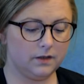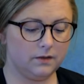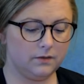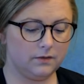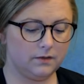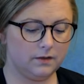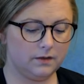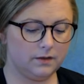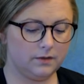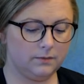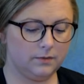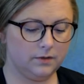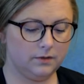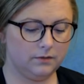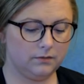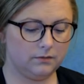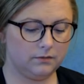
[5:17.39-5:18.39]
It's this
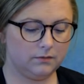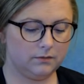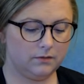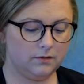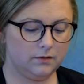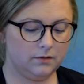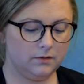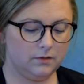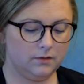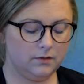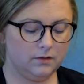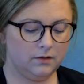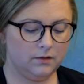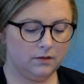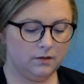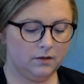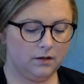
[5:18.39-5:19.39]
one.
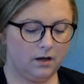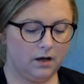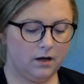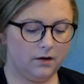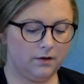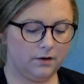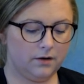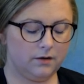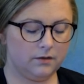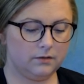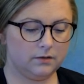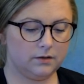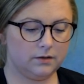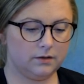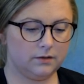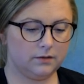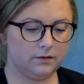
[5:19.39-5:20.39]
Auto,
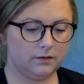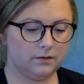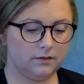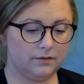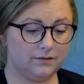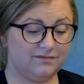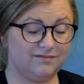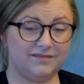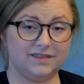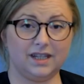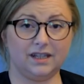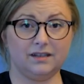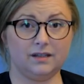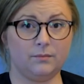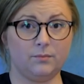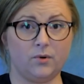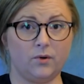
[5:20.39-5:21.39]
then
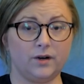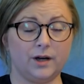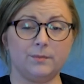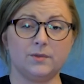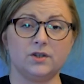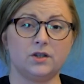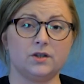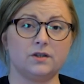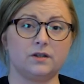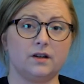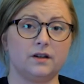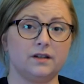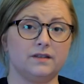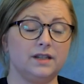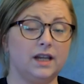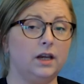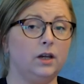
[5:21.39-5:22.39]
the program is just
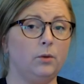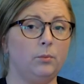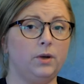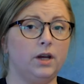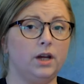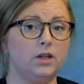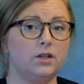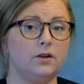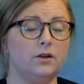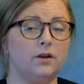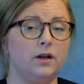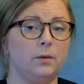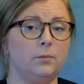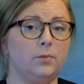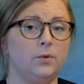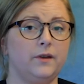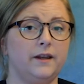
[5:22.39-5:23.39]
gonna take your picture
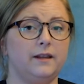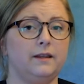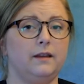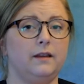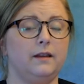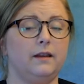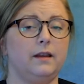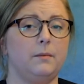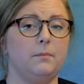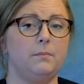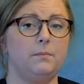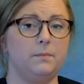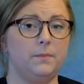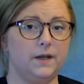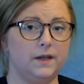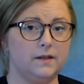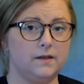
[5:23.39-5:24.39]
and put it the
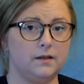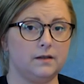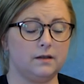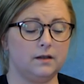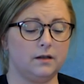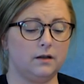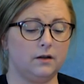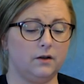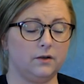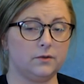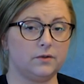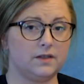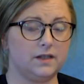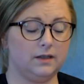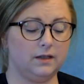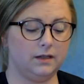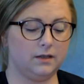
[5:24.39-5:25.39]
best auto
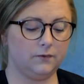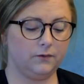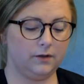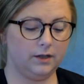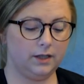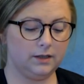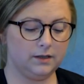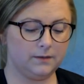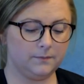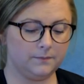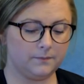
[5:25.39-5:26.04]
settings for it.